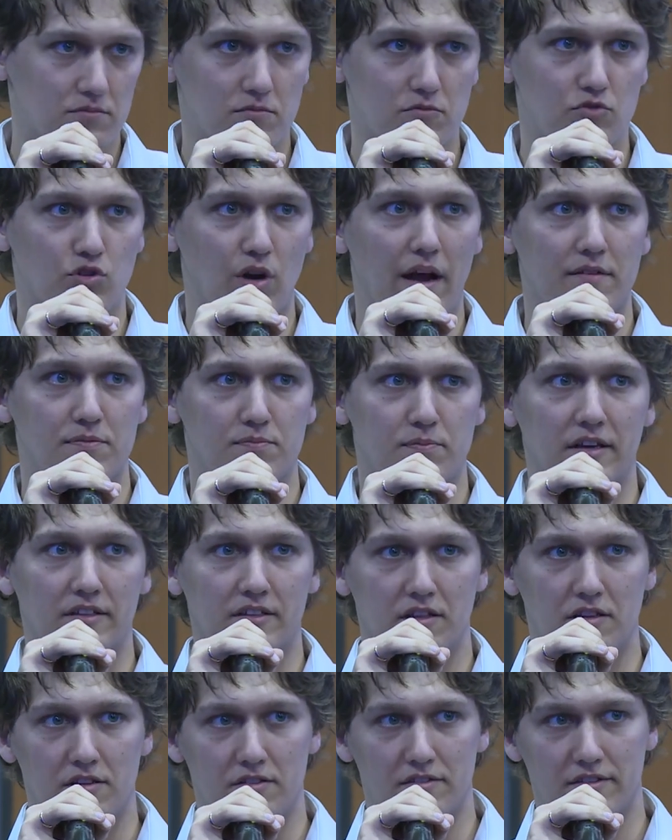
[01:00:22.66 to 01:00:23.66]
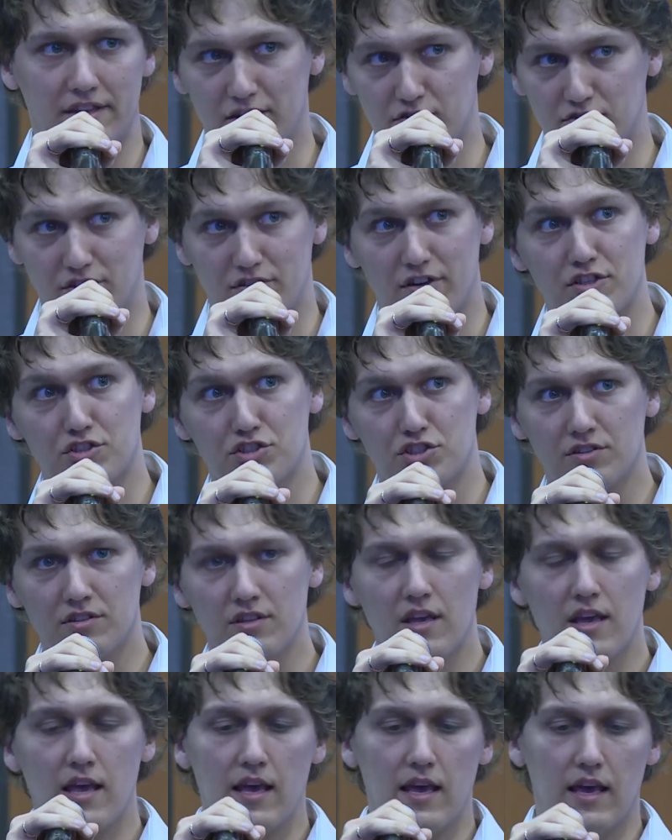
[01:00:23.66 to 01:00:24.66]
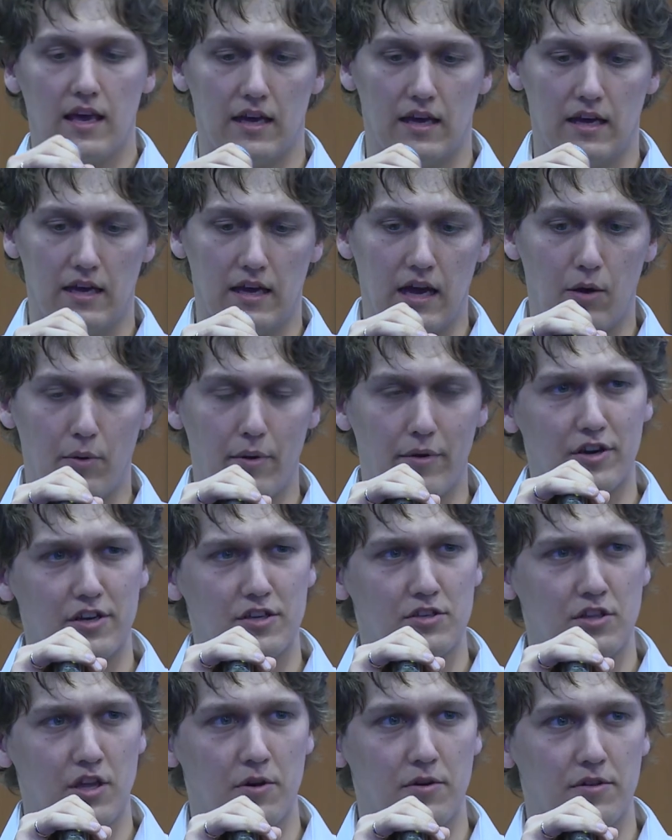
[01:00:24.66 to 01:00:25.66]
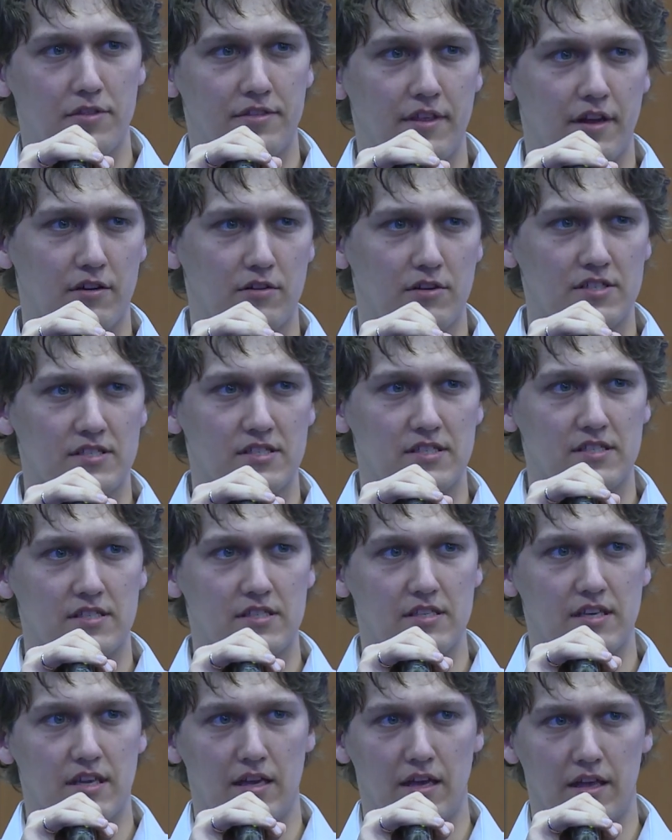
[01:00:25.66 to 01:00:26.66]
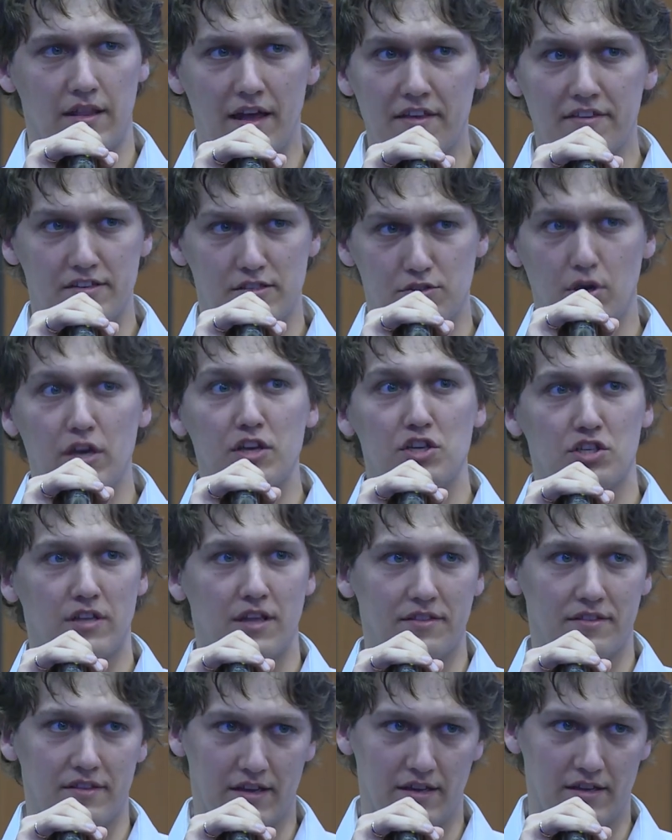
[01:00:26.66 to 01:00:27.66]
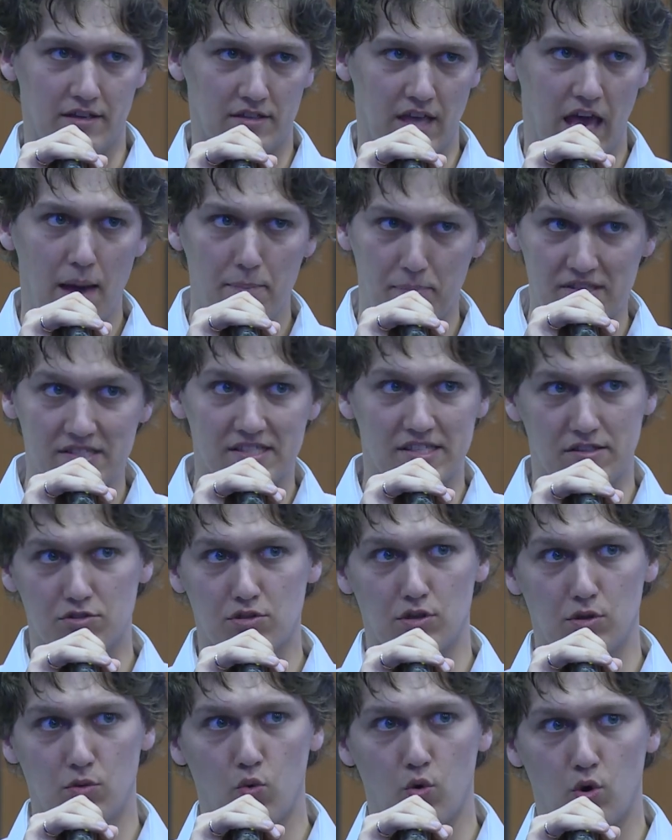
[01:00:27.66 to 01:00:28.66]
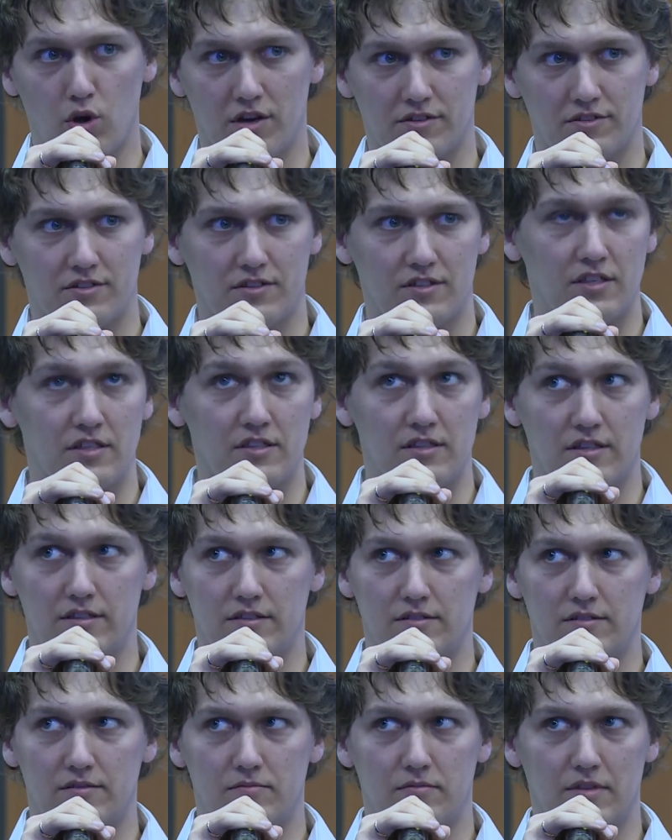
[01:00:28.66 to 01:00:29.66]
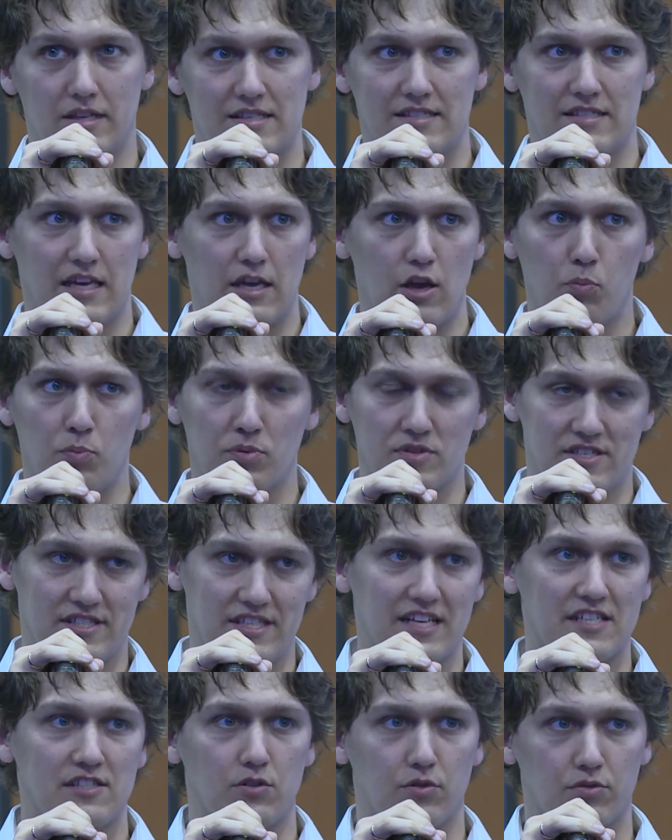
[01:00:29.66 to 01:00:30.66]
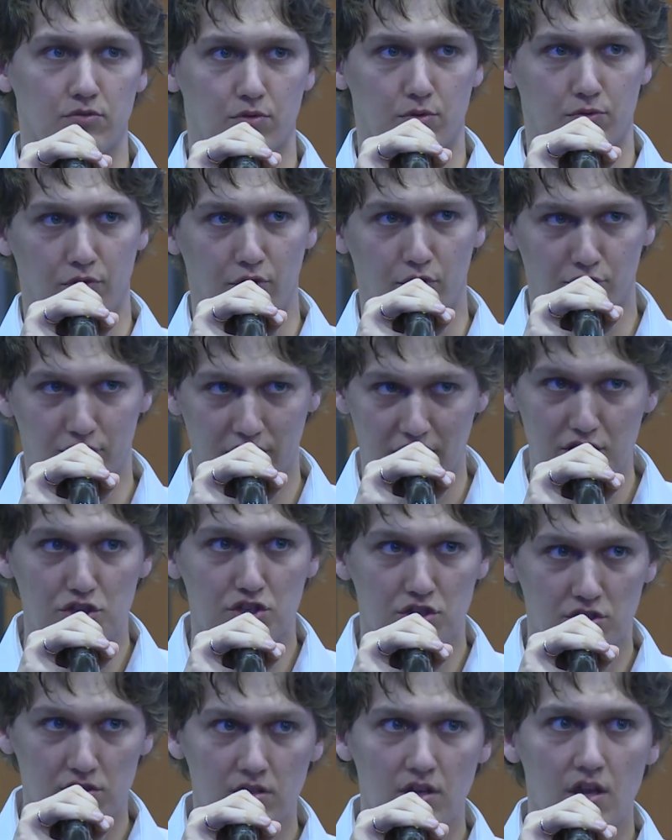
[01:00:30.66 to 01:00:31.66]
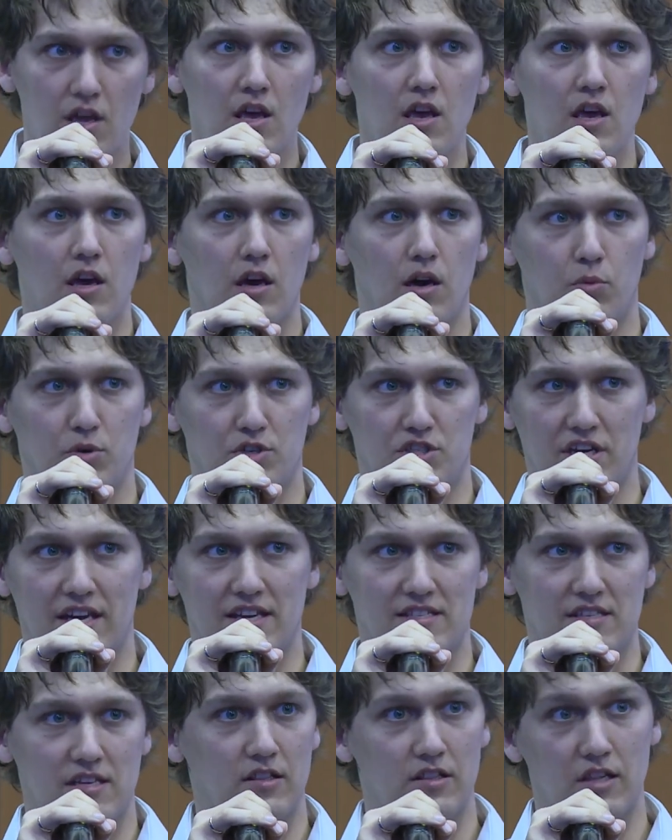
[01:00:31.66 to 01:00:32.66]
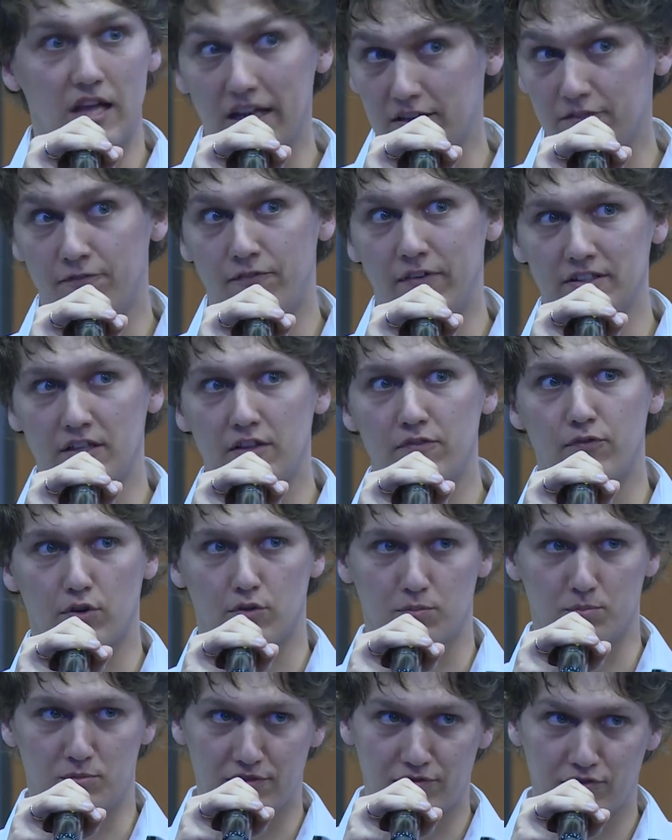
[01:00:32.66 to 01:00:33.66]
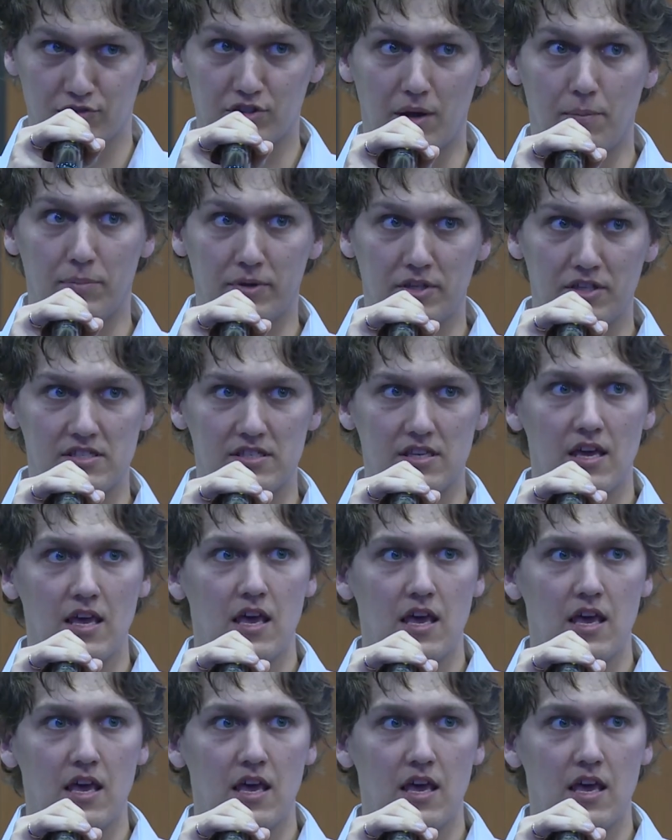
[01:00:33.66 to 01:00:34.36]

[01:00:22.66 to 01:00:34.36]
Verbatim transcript: drives Python in their direction. Yes. Uh, however, you know, there is another situation, and uh, it happens in real world, in, let's say, OpenStack Software Foundation, mm -hmm. uh, which has a lot of funding from different companies,